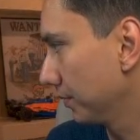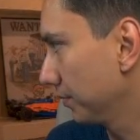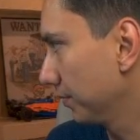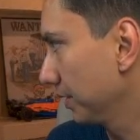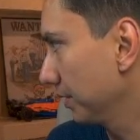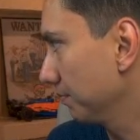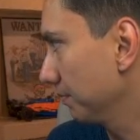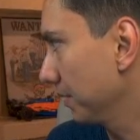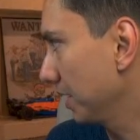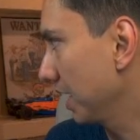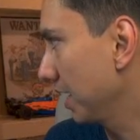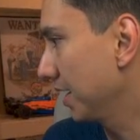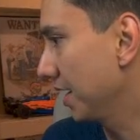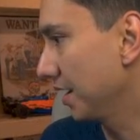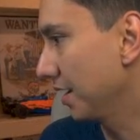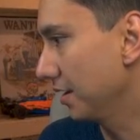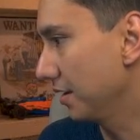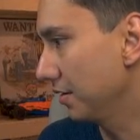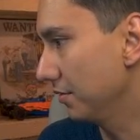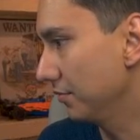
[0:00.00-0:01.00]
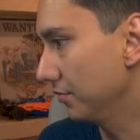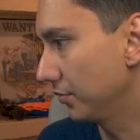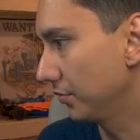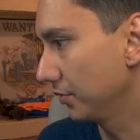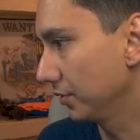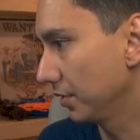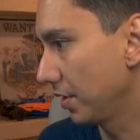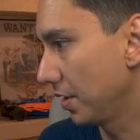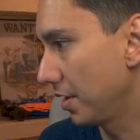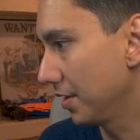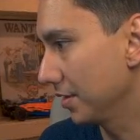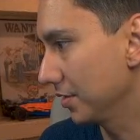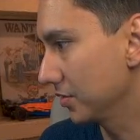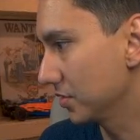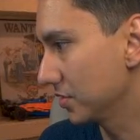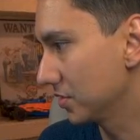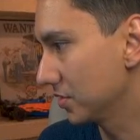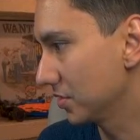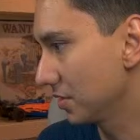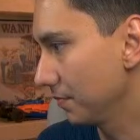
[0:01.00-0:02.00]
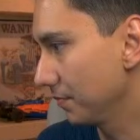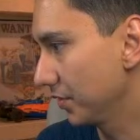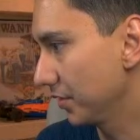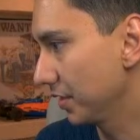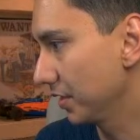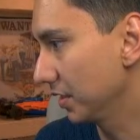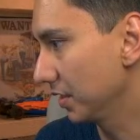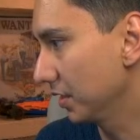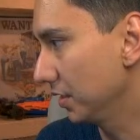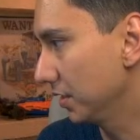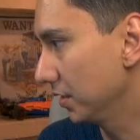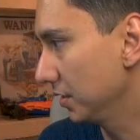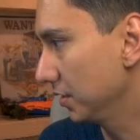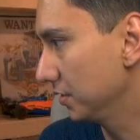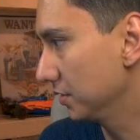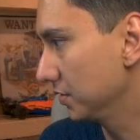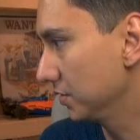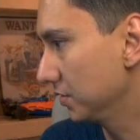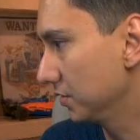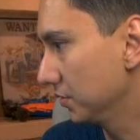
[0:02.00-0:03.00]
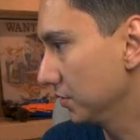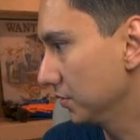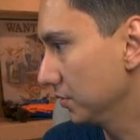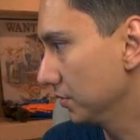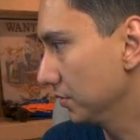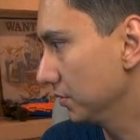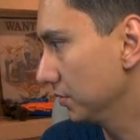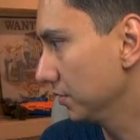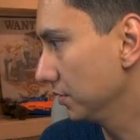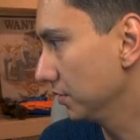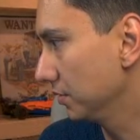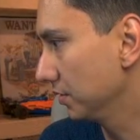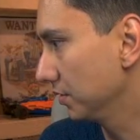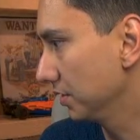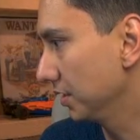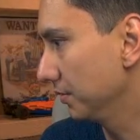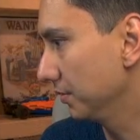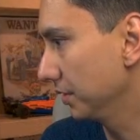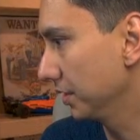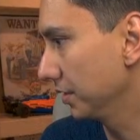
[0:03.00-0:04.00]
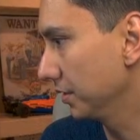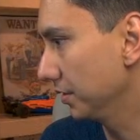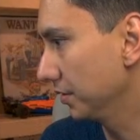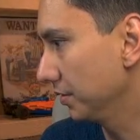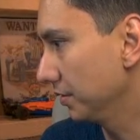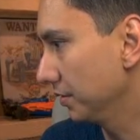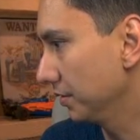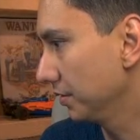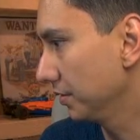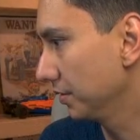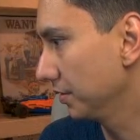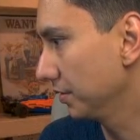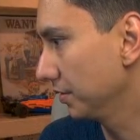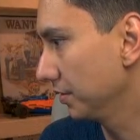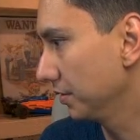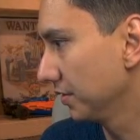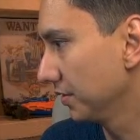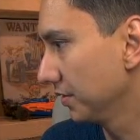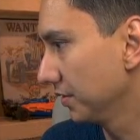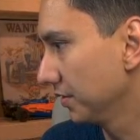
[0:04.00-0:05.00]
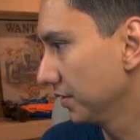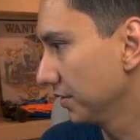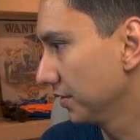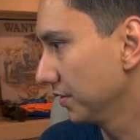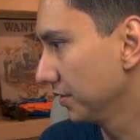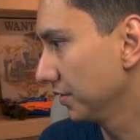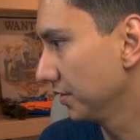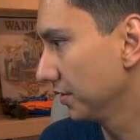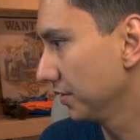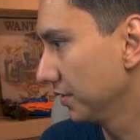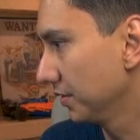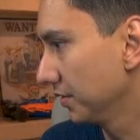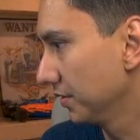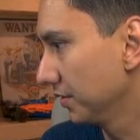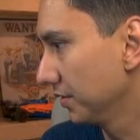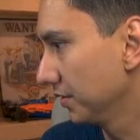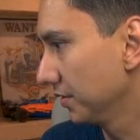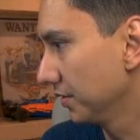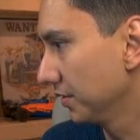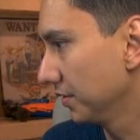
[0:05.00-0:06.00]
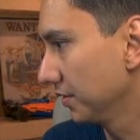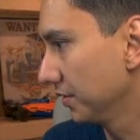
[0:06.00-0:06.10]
may have lost something here too. There we go. So it's